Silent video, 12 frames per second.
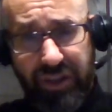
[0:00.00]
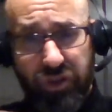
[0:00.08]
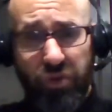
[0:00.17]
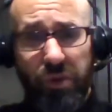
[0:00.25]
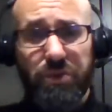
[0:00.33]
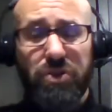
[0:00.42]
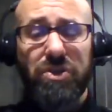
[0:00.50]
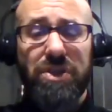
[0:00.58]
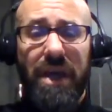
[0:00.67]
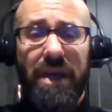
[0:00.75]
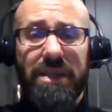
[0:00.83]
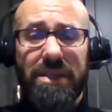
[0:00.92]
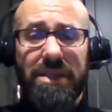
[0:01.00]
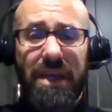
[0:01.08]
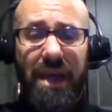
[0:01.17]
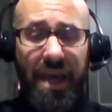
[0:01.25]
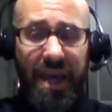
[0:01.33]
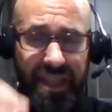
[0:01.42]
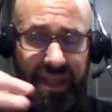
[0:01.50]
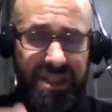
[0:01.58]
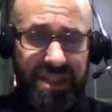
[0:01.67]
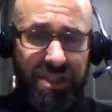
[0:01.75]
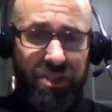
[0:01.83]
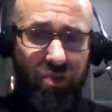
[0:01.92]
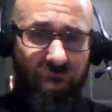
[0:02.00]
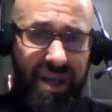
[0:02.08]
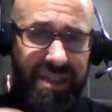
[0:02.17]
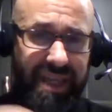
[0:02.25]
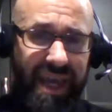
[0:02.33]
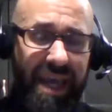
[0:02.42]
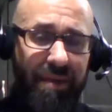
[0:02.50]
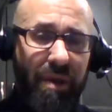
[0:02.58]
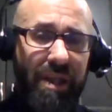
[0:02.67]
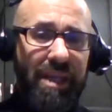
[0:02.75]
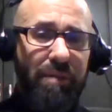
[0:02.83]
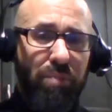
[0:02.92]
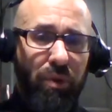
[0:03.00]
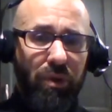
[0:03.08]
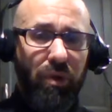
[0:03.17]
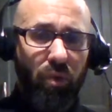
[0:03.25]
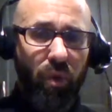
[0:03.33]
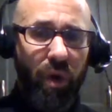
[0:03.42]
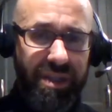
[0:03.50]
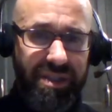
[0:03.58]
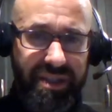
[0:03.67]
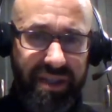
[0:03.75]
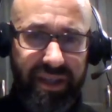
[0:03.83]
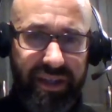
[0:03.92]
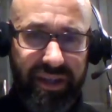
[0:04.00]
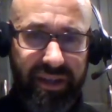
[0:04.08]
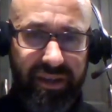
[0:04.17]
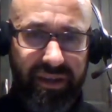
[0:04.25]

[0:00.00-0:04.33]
Scripture says that Jesus Christ came and he put away sin